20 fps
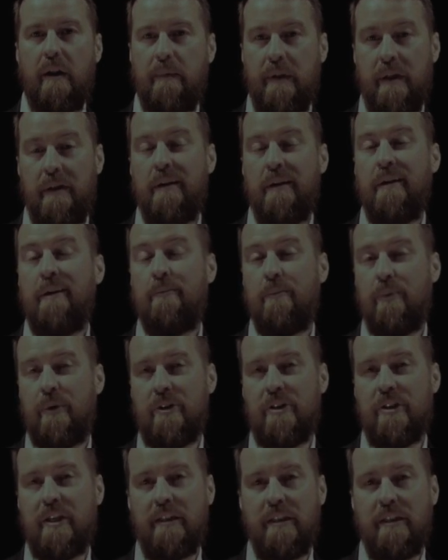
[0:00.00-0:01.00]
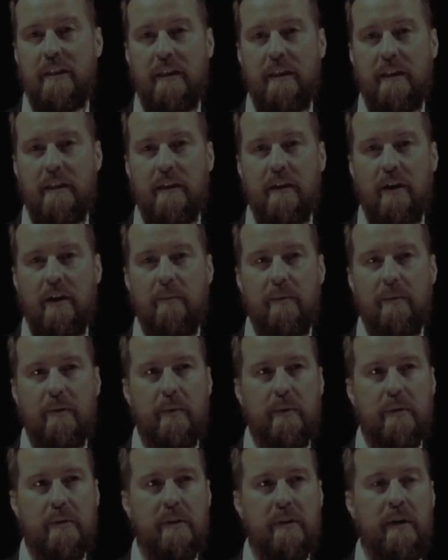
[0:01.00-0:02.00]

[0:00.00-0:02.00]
be presenting in the coming weeks.